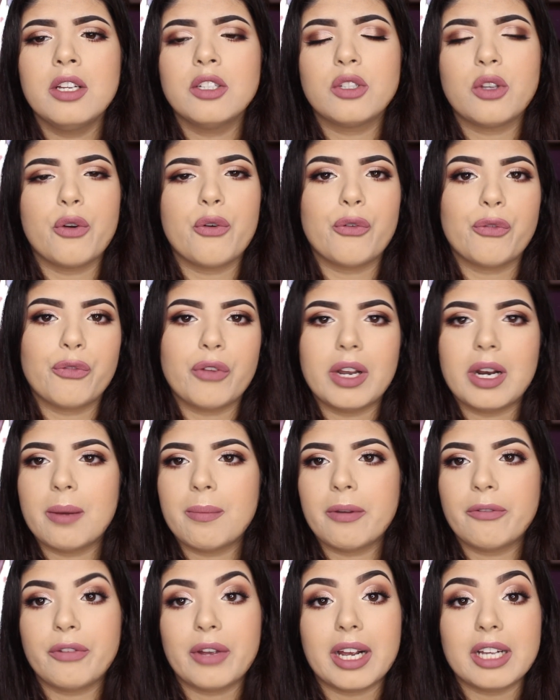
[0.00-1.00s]
So
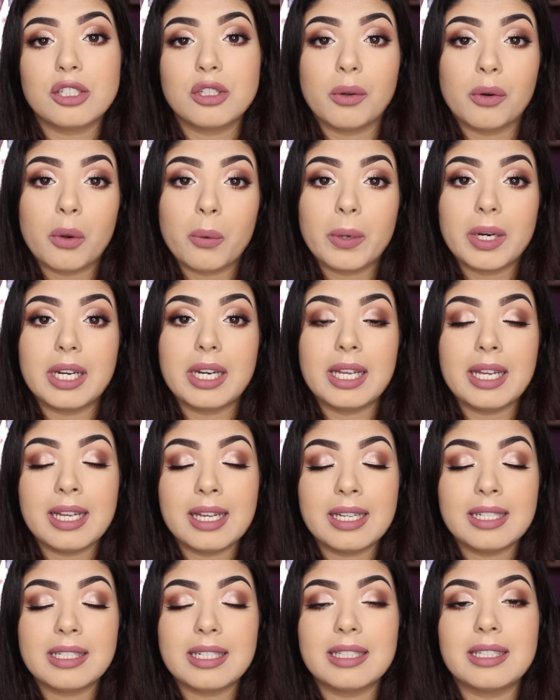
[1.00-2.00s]
FITM, if you guys don't know what it
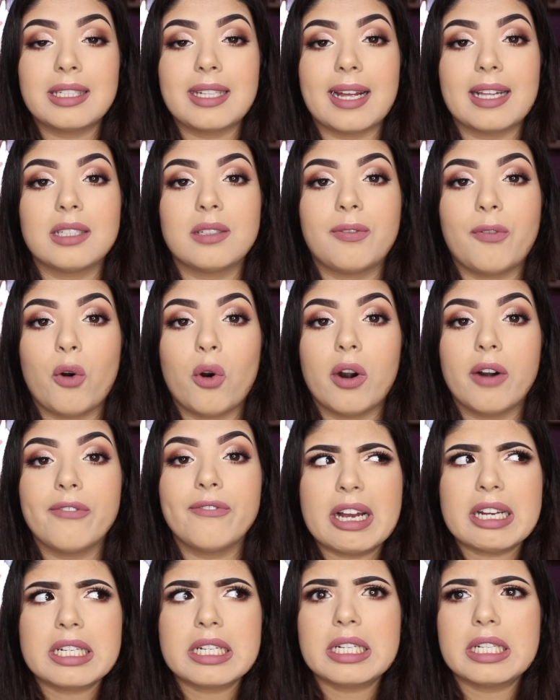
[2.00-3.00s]
is, it stands for
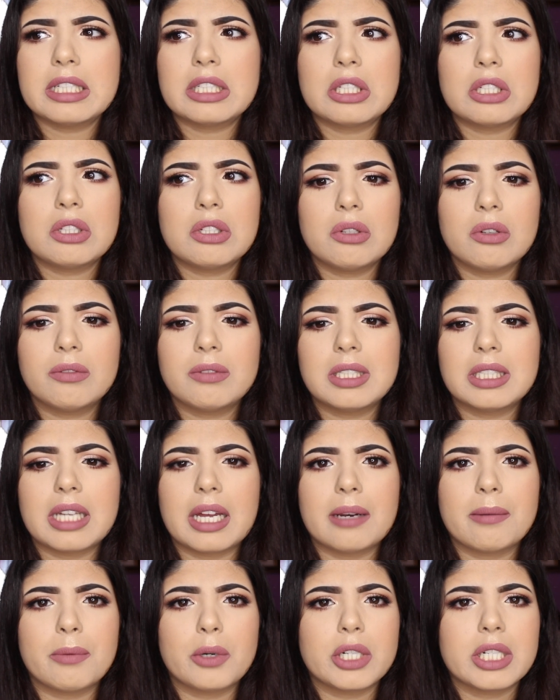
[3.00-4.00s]
Fashion Institute of
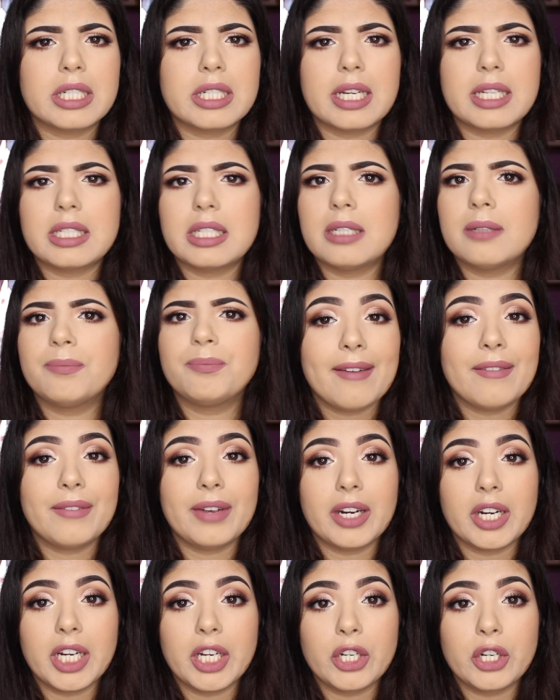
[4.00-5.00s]
Design and Merchandising. I'm
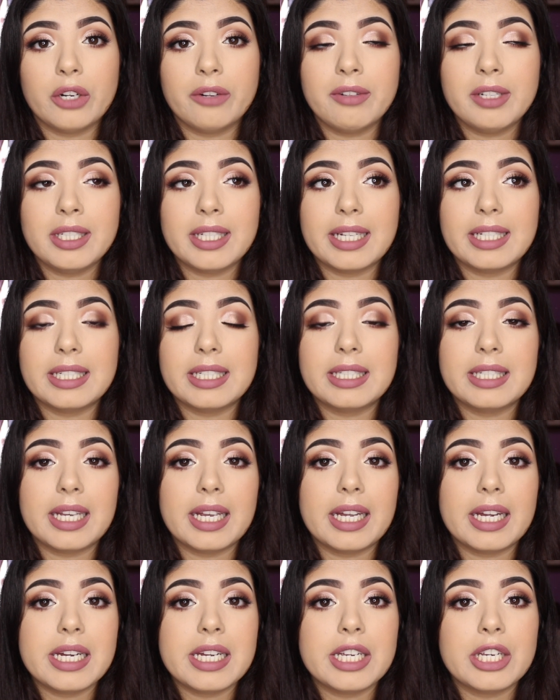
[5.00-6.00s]
very nervous. I did
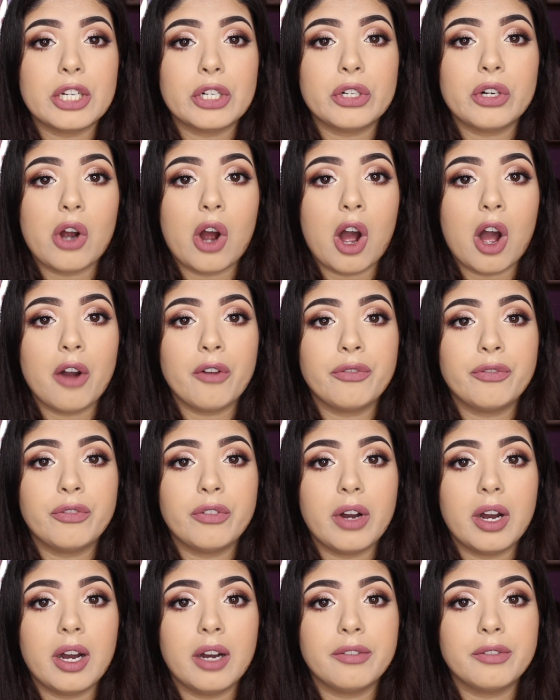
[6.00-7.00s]
take a year
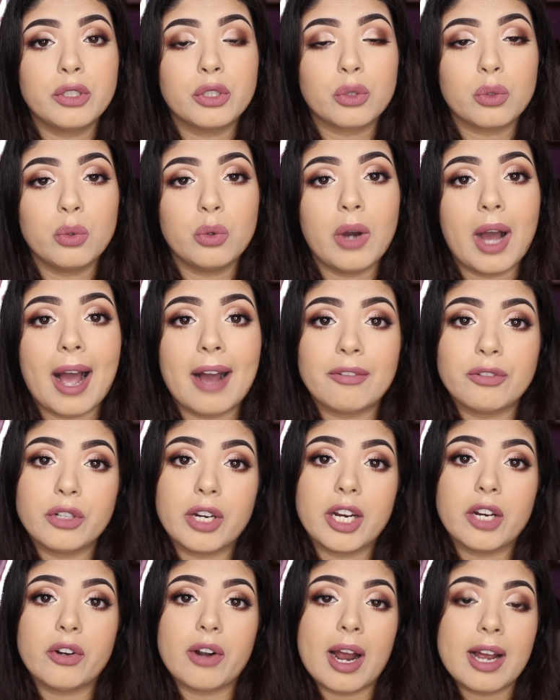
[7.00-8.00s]
off of school
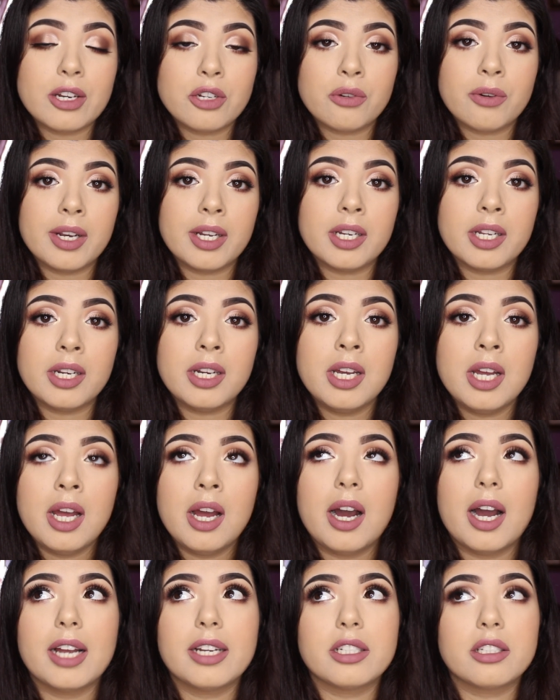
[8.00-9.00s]
after I graduated.
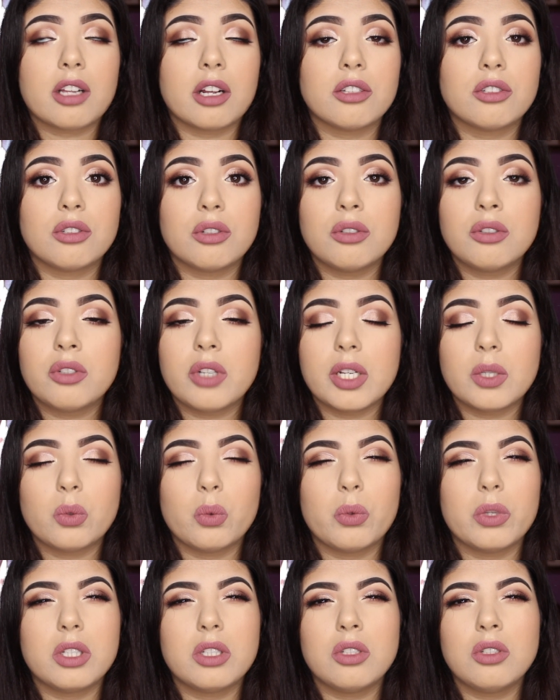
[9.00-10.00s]
I just got so
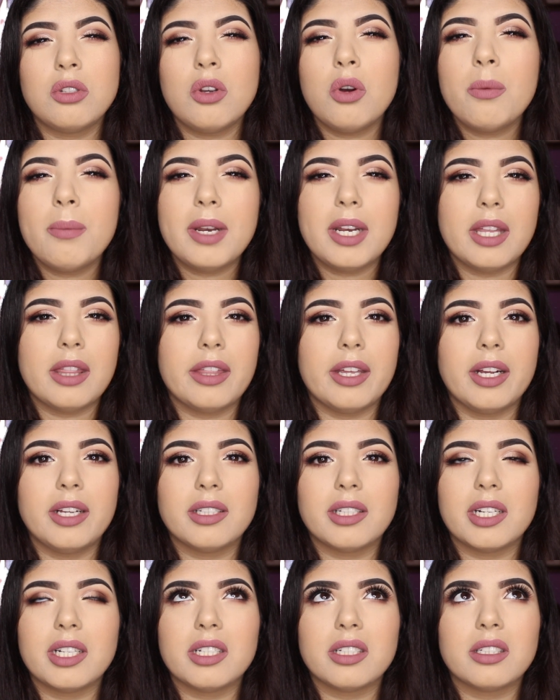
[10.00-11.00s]
stressed with so many
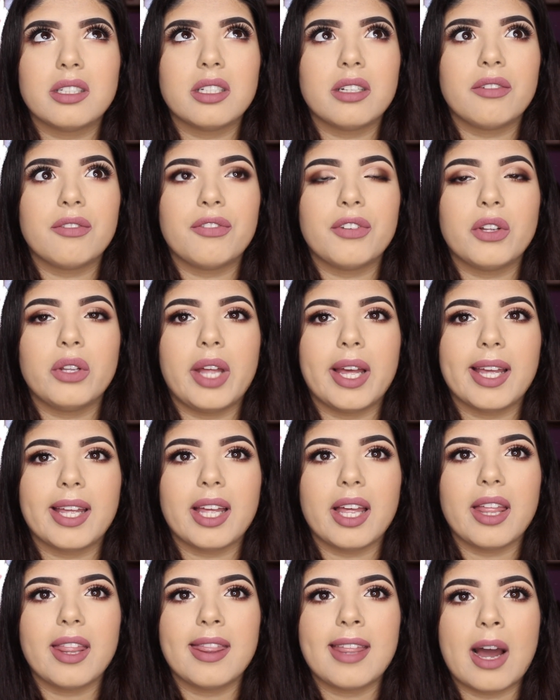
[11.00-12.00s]
things and I just didn't feel
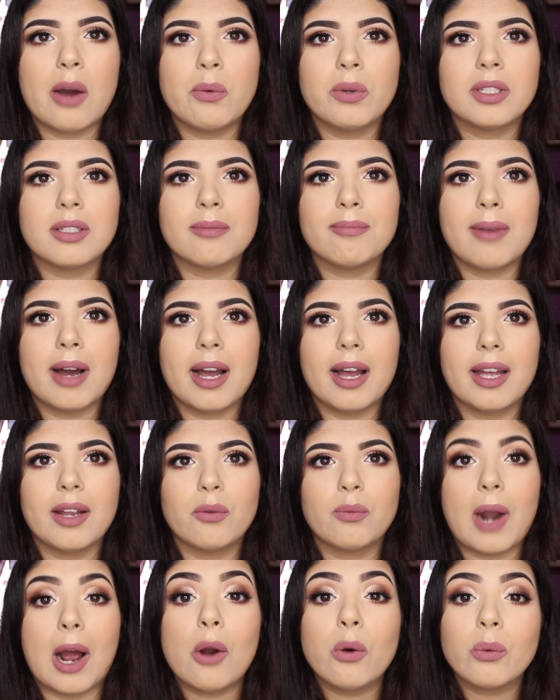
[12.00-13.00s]
like that was my
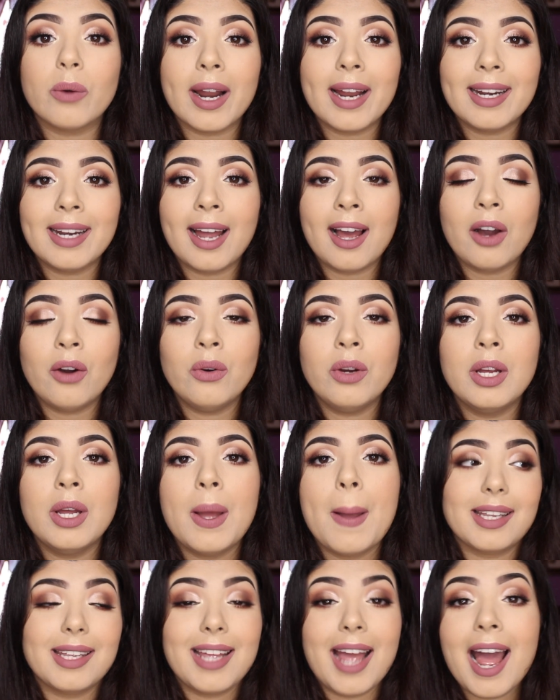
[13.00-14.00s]
route right now.
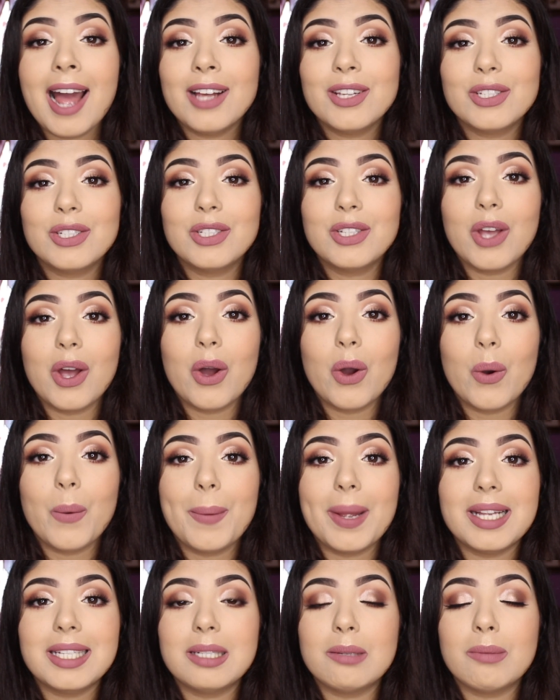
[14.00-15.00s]
Yeah, so
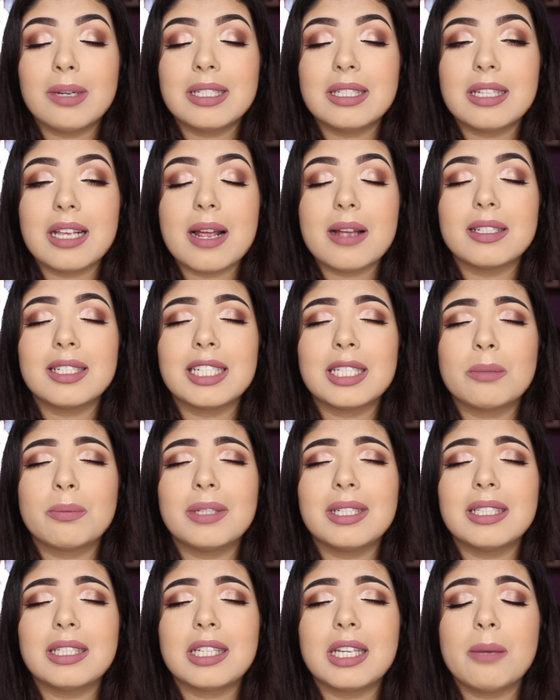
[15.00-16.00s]
Bellissima, just
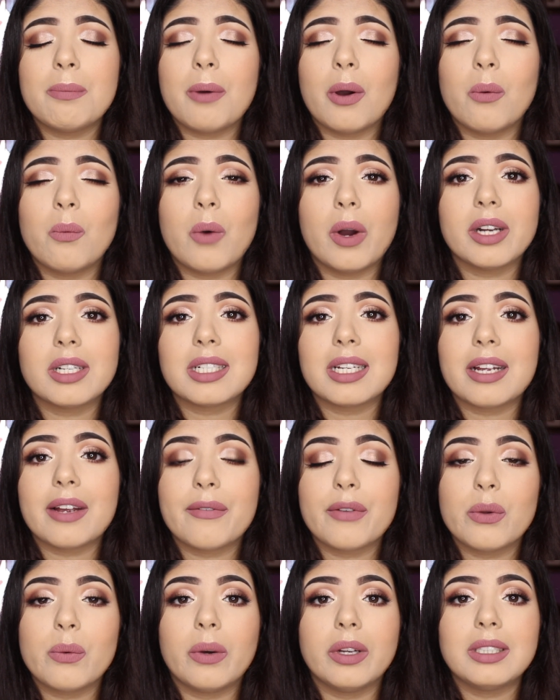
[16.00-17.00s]
please keep on watching
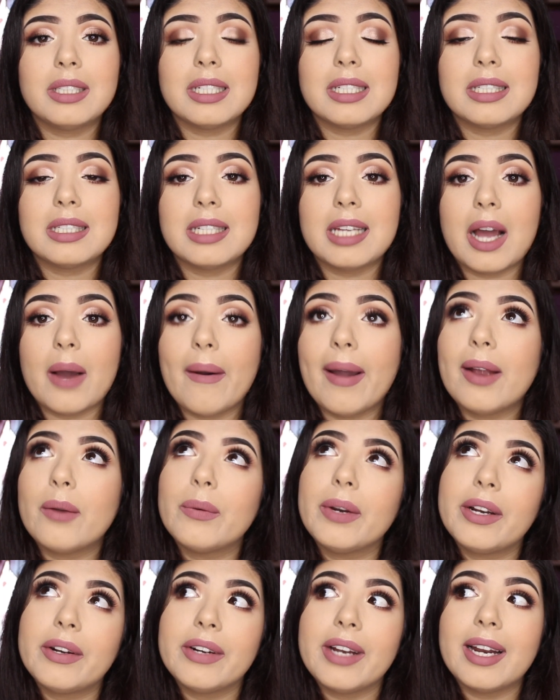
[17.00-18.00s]
if you want to see how I
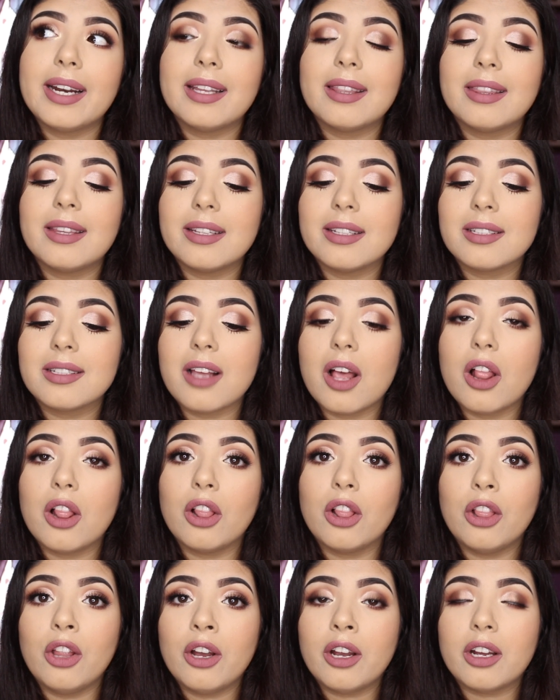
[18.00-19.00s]
recreated this
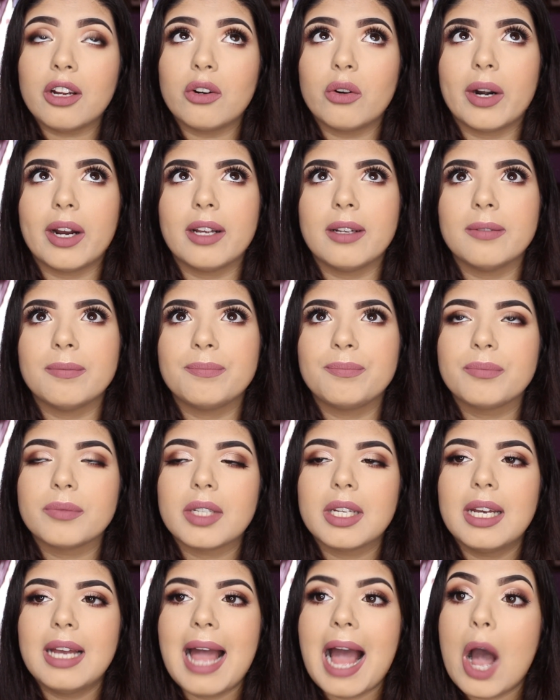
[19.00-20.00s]
look, or
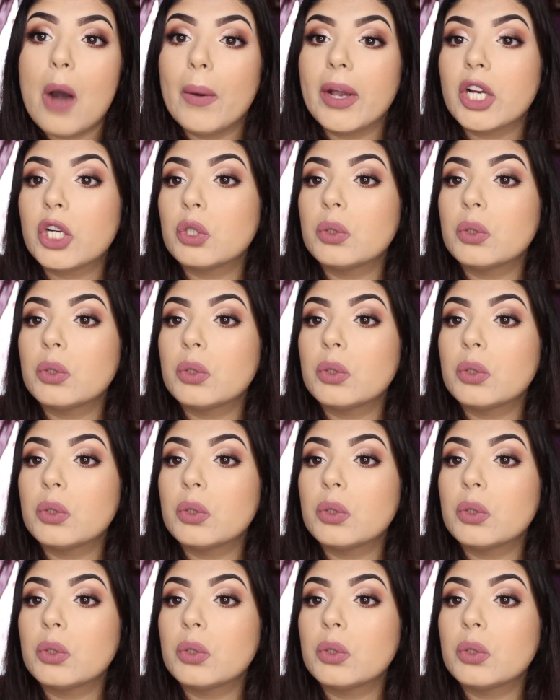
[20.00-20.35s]
how I